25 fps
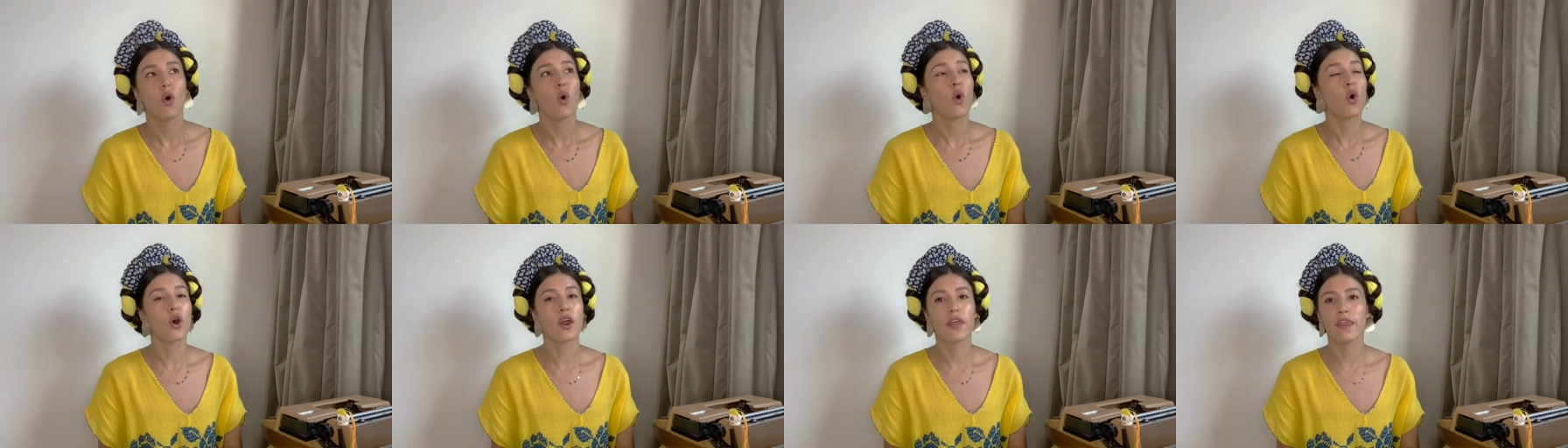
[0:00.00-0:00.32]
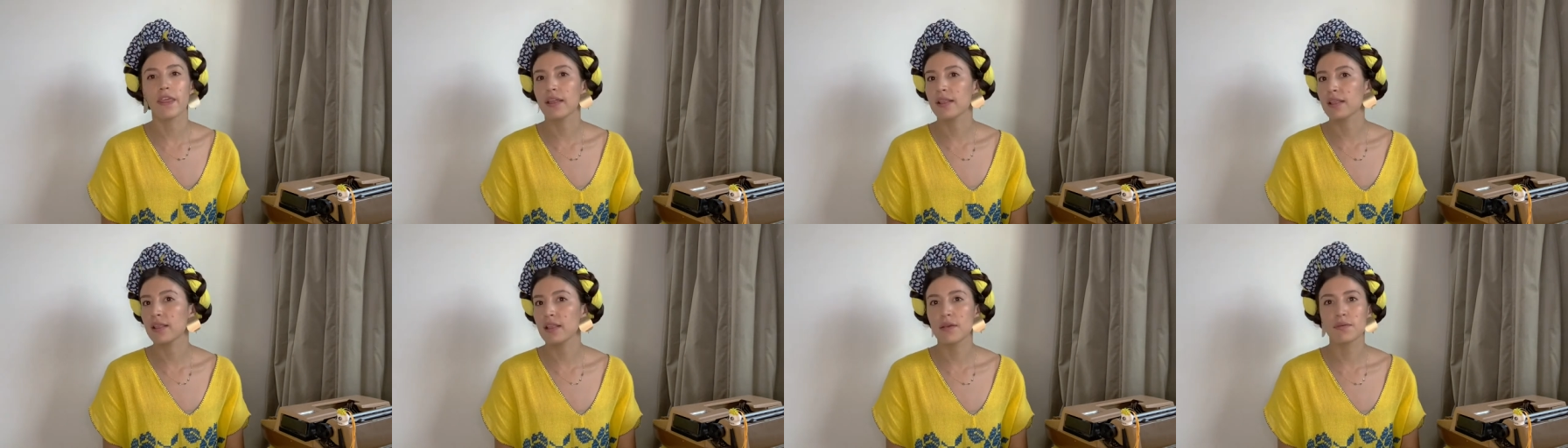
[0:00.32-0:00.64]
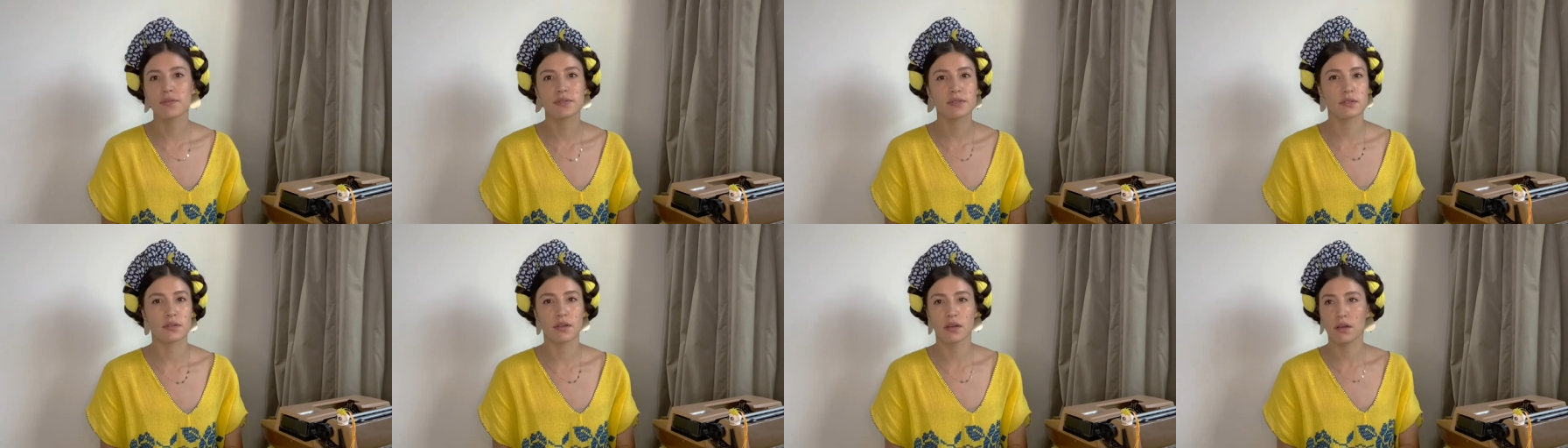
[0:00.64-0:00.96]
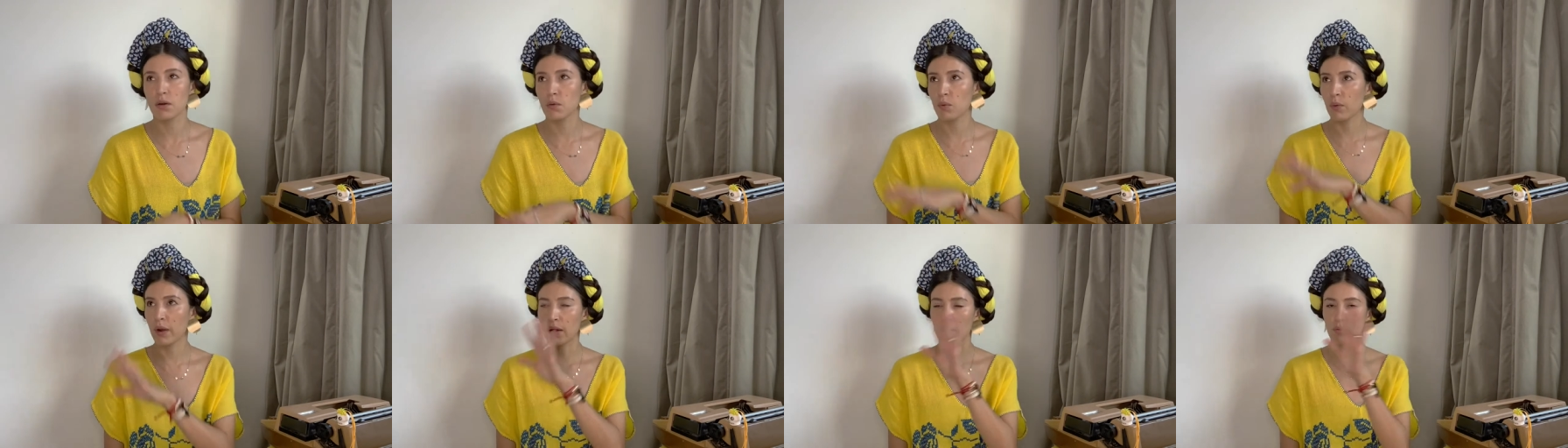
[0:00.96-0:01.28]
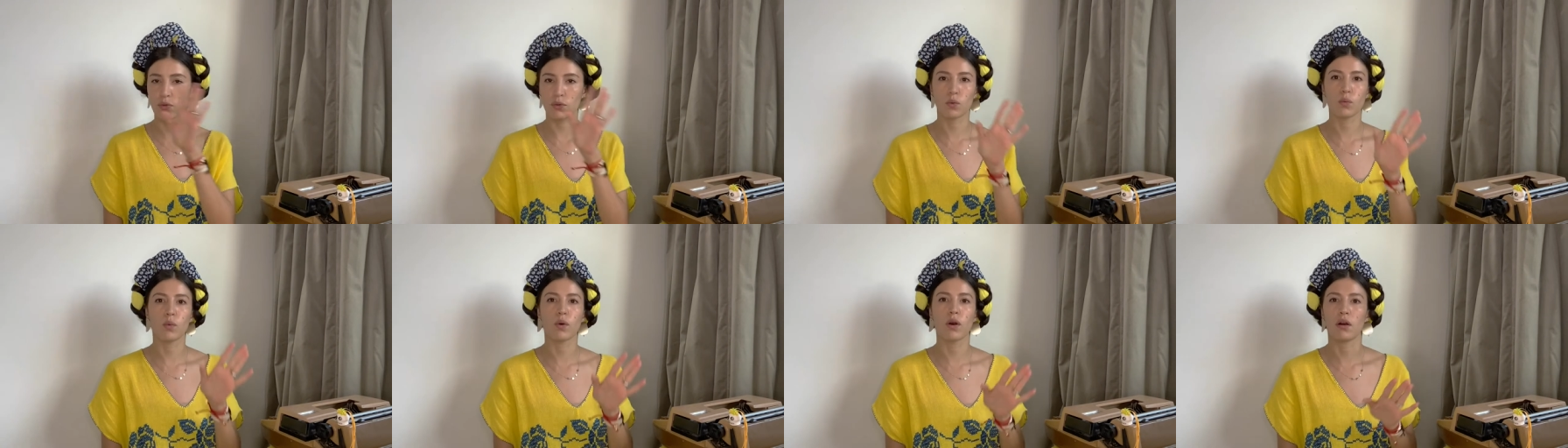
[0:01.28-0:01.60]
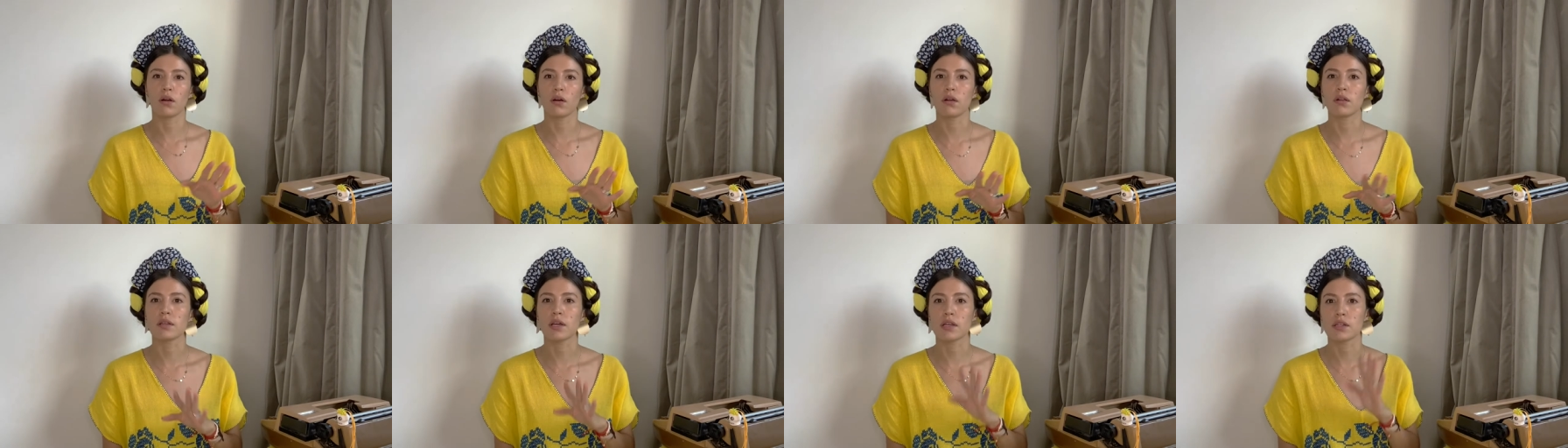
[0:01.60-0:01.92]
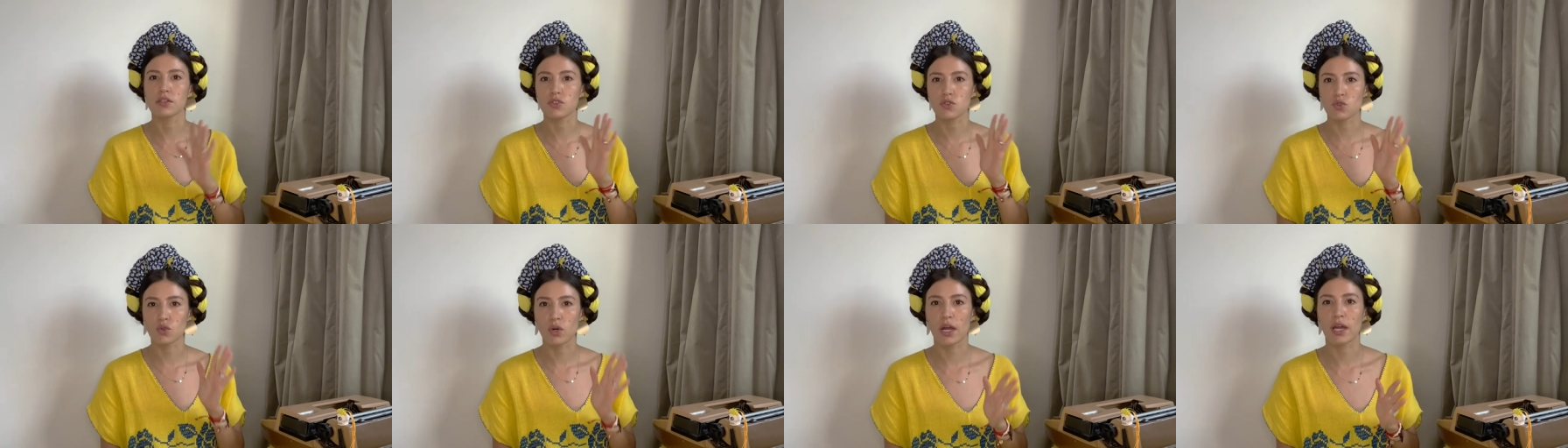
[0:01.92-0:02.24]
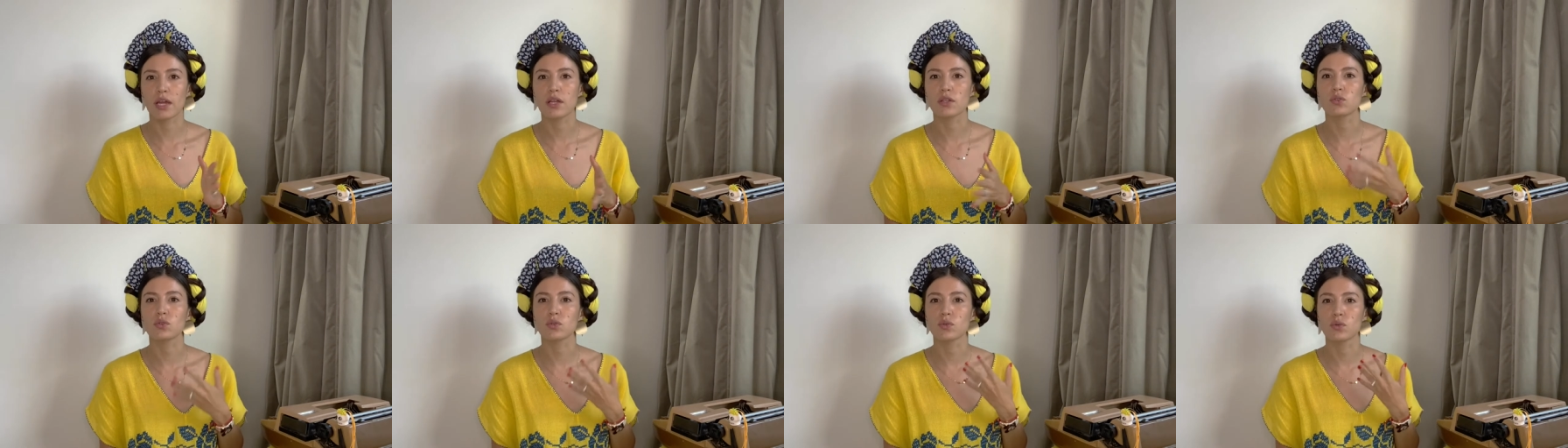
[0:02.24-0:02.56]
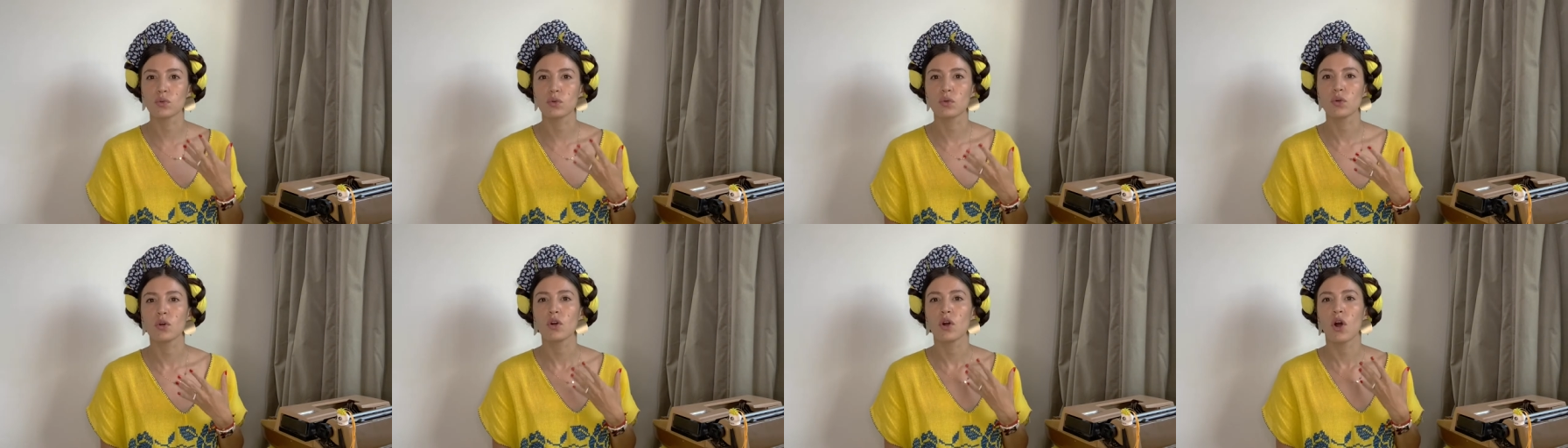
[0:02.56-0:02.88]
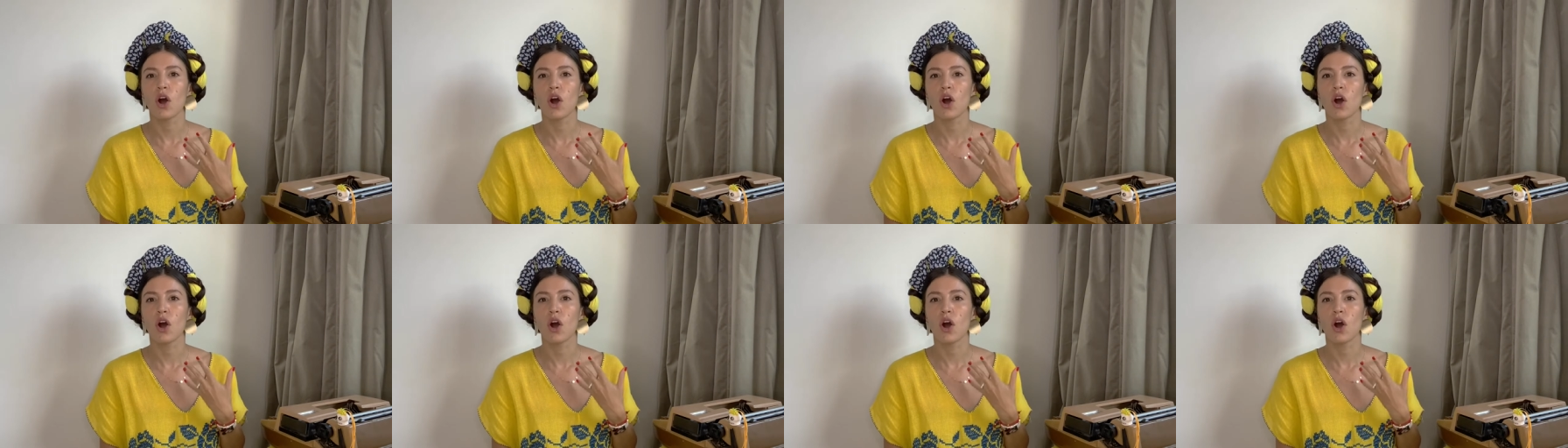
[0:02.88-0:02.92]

or that lives around the world and is trying to